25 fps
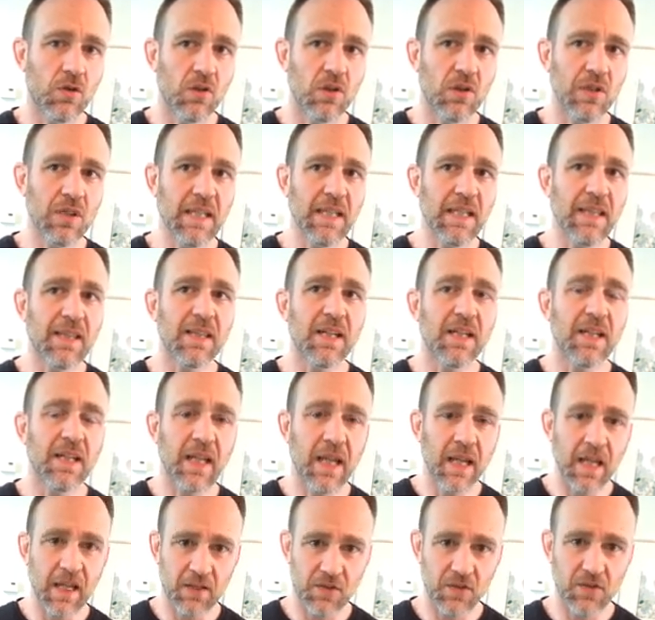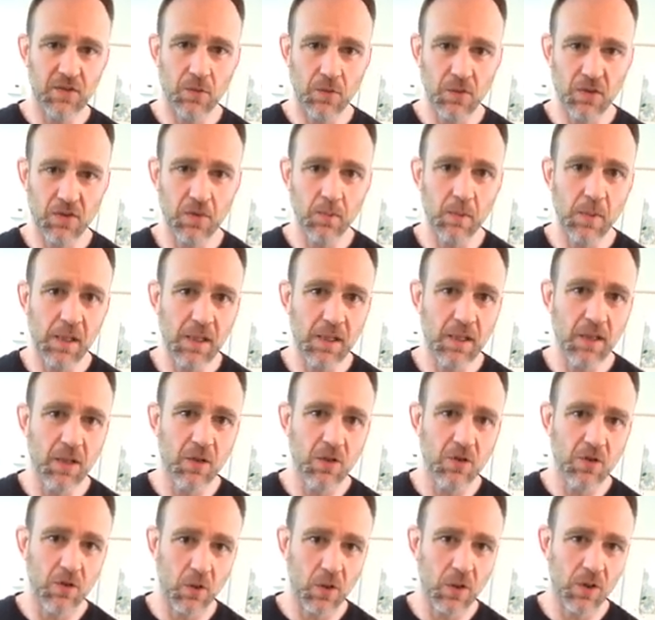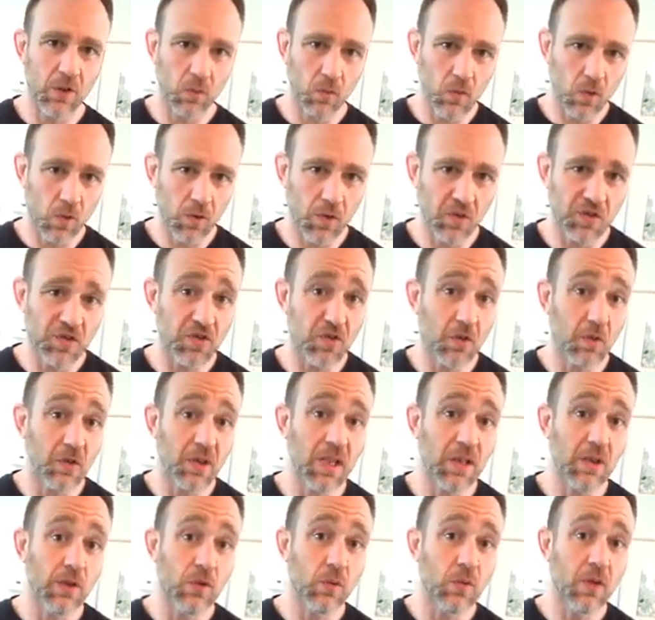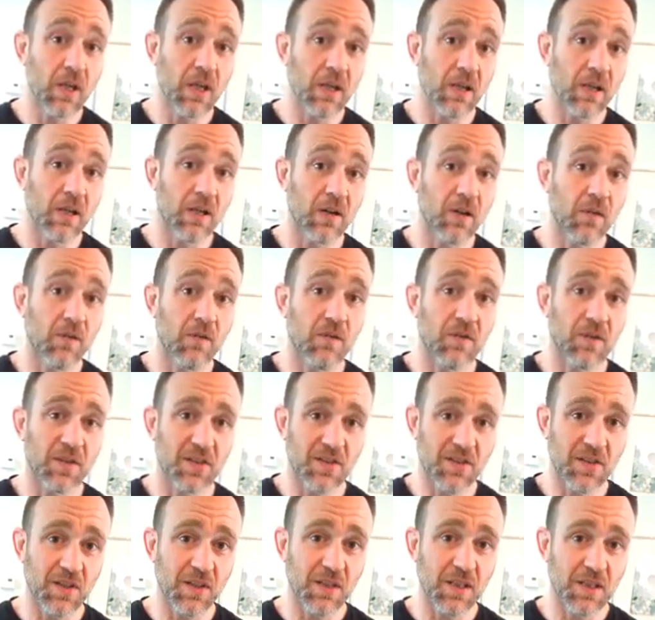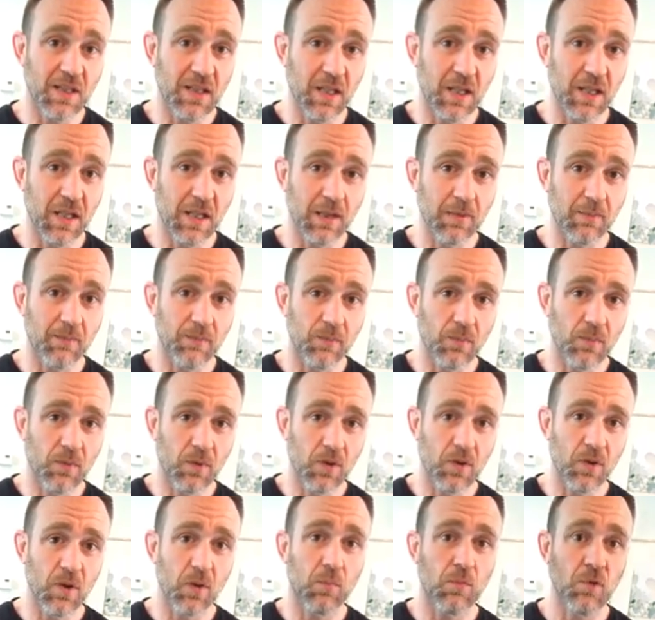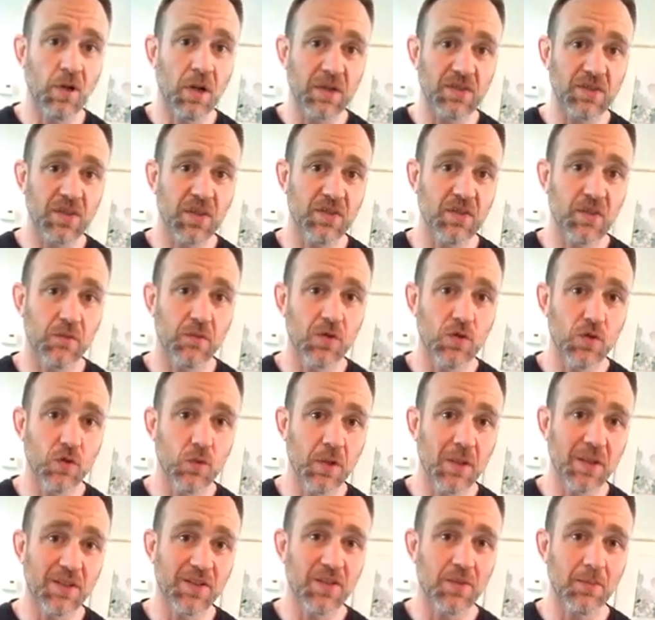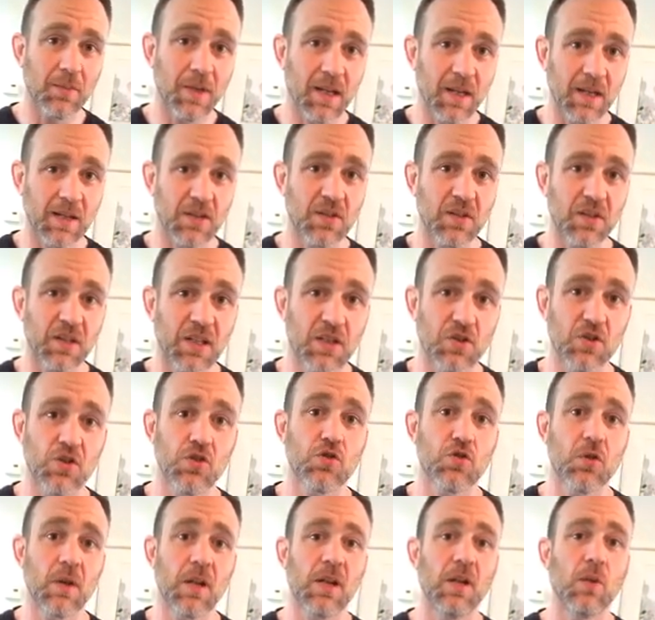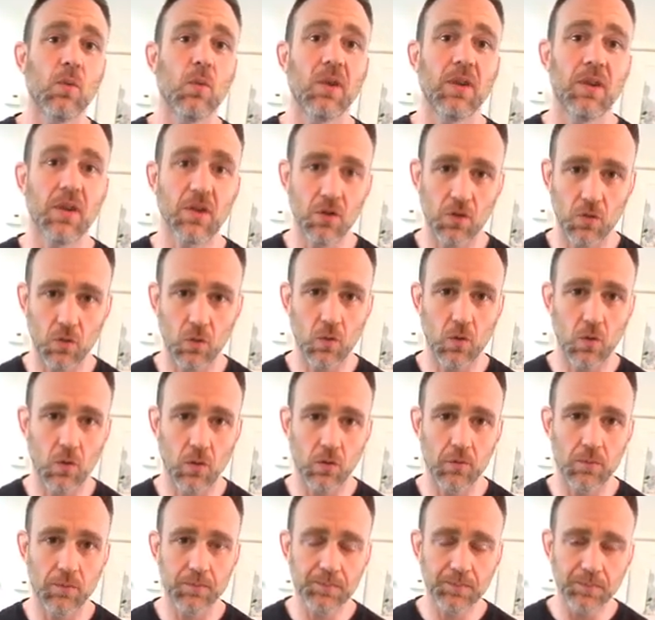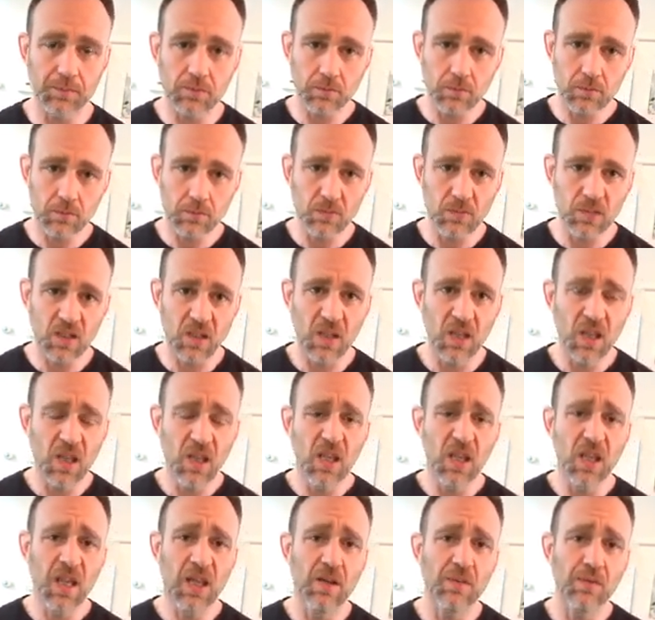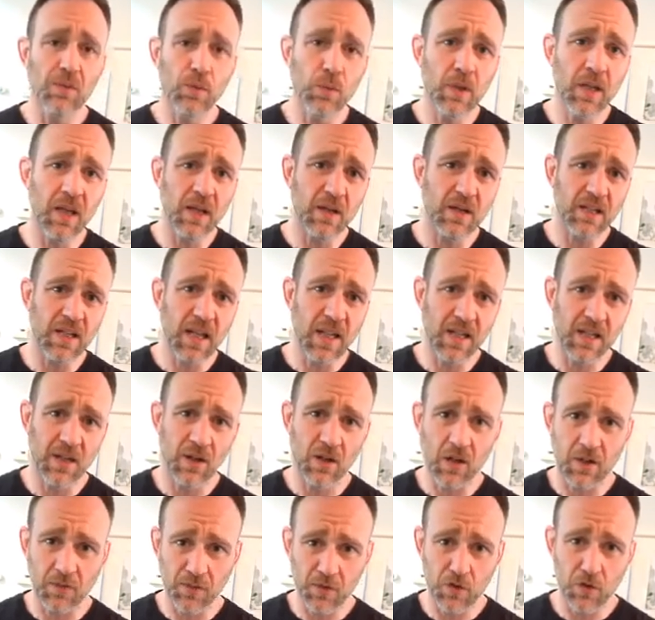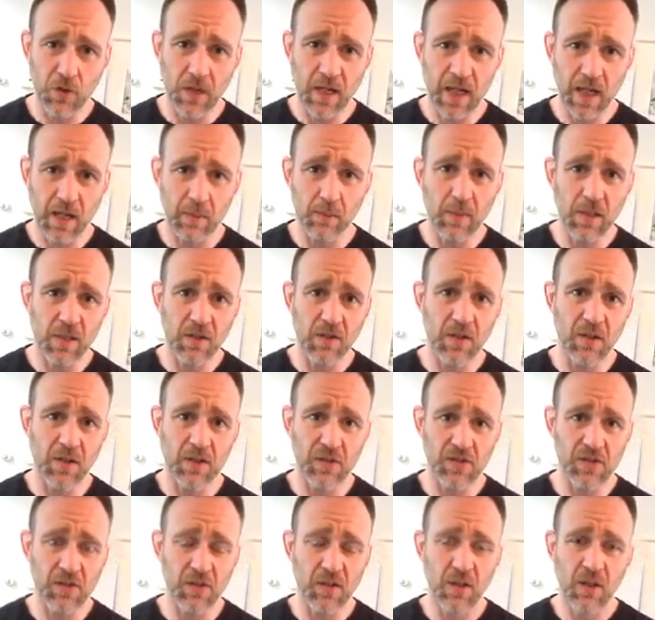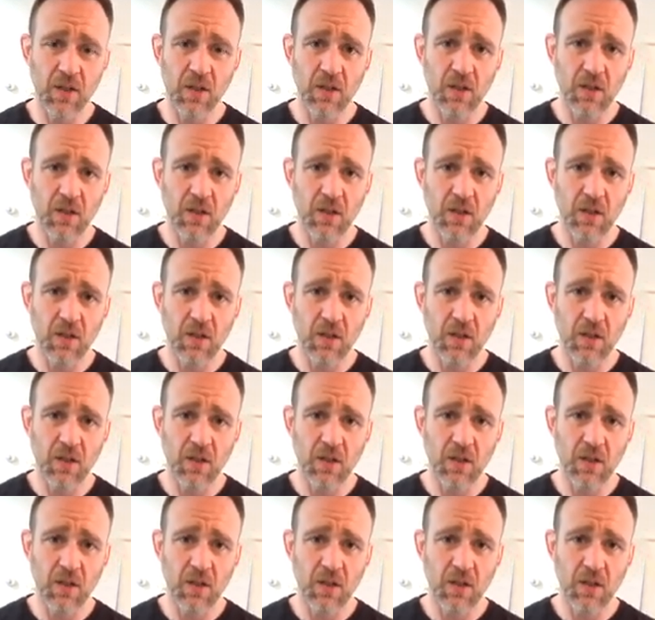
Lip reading: lead the dance, so to speak, during the rolls so that you can facilitate the process of doing some isolation training within your roll. And if you get taken off track because